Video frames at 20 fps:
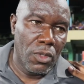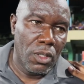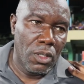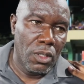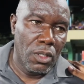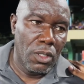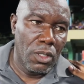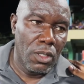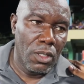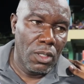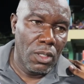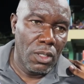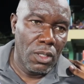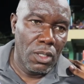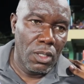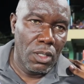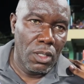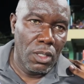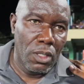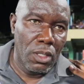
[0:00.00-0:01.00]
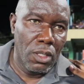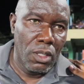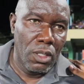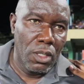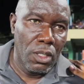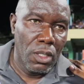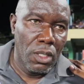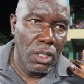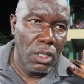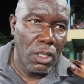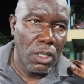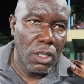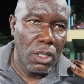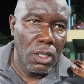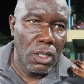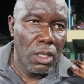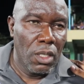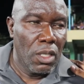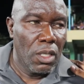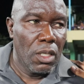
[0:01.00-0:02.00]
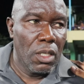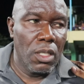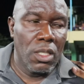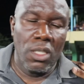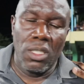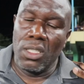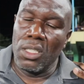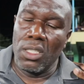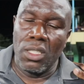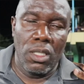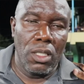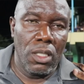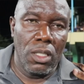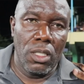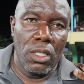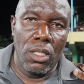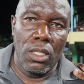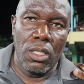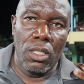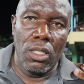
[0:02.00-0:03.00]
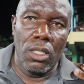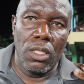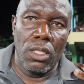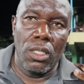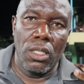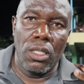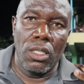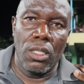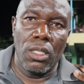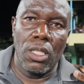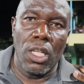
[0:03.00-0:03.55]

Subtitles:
Are you thinking different now? Because I said, there's just 11 men going out there. Are you thinking different?